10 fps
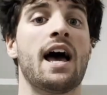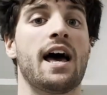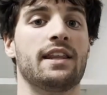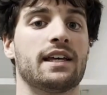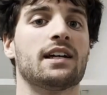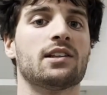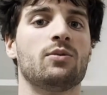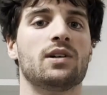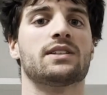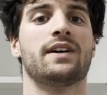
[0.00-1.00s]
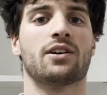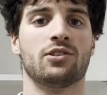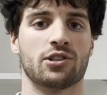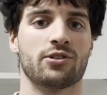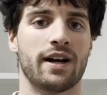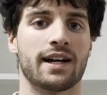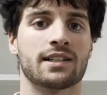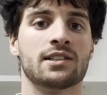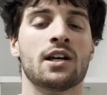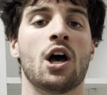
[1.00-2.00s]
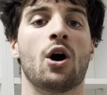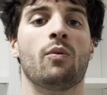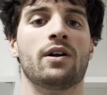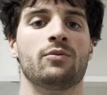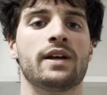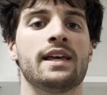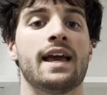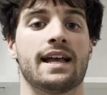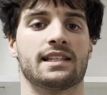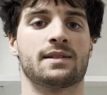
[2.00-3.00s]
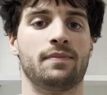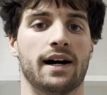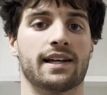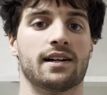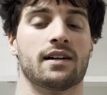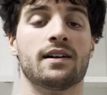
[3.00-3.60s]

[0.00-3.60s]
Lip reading: they are the ones that contract when we inspire.